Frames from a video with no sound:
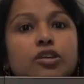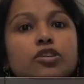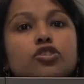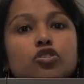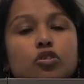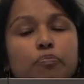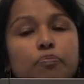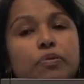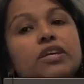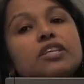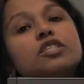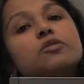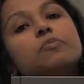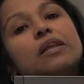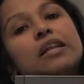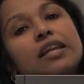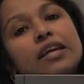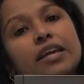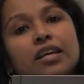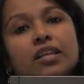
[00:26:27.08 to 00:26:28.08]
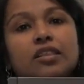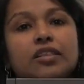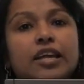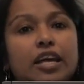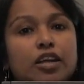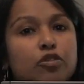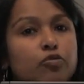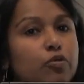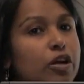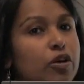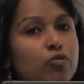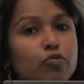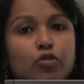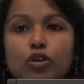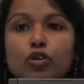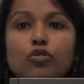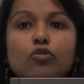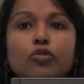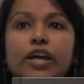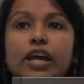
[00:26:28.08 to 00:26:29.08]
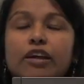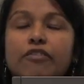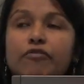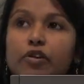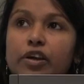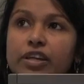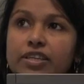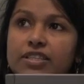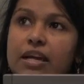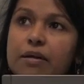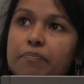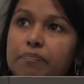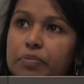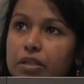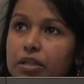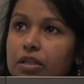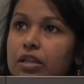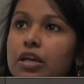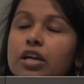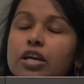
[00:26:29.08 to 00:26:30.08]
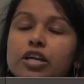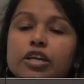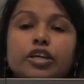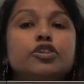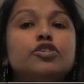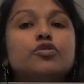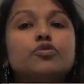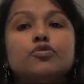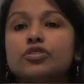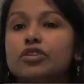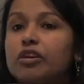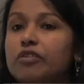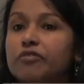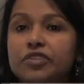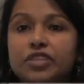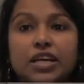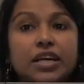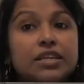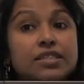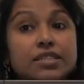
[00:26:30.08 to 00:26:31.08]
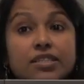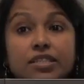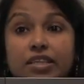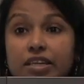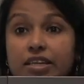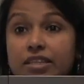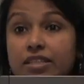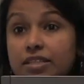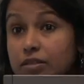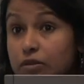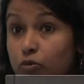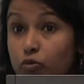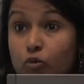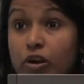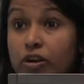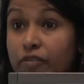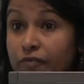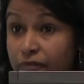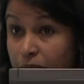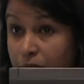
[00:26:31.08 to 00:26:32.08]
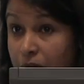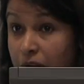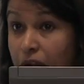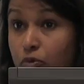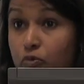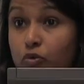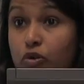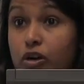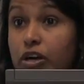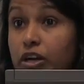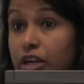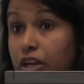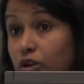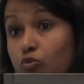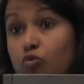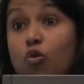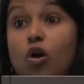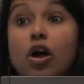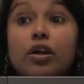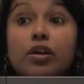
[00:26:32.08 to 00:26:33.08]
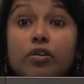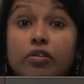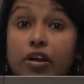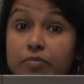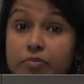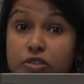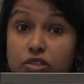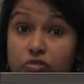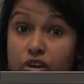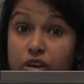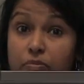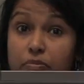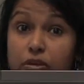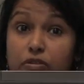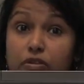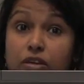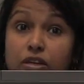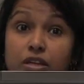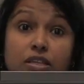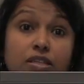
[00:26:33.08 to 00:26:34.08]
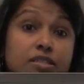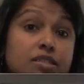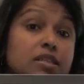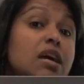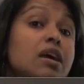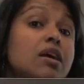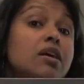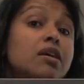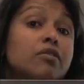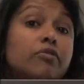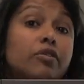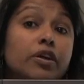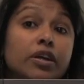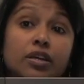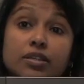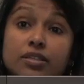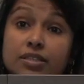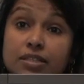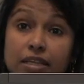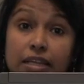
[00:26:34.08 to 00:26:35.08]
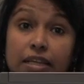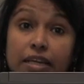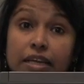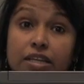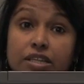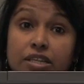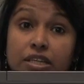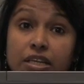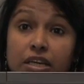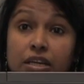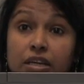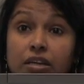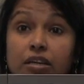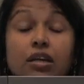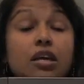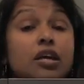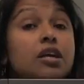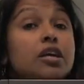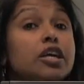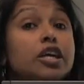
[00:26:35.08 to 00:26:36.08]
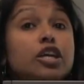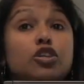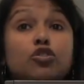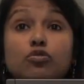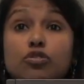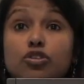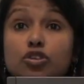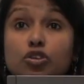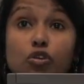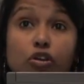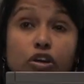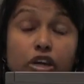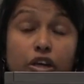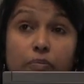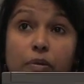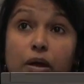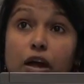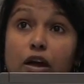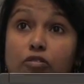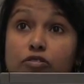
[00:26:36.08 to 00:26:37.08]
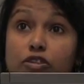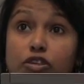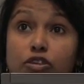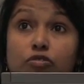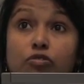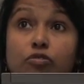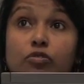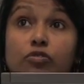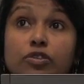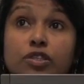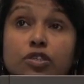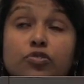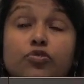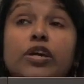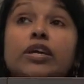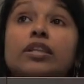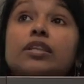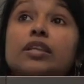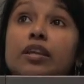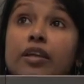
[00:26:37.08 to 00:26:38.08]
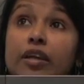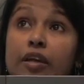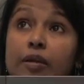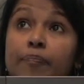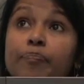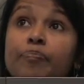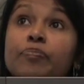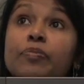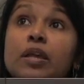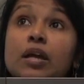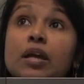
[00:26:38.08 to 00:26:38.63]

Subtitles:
So peace building in that way would look at, for example, issues of justice, one of my work in war crimes tribunals, reconciliation. It would talk about, strengthening